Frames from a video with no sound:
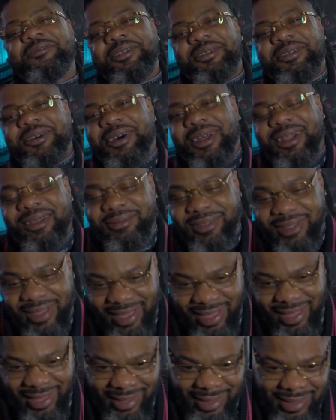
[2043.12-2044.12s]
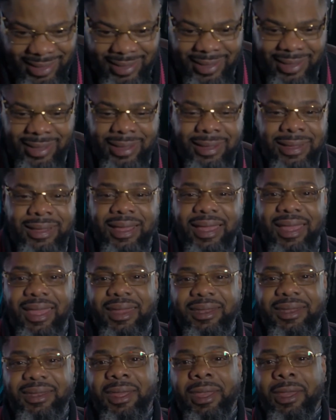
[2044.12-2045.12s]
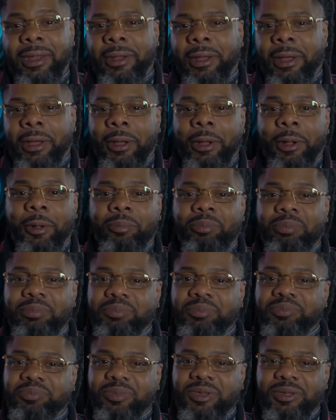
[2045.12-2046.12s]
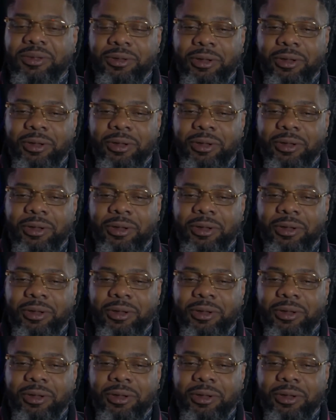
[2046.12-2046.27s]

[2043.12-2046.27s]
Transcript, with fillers: You know what I'm saying? Ah. and then, um, you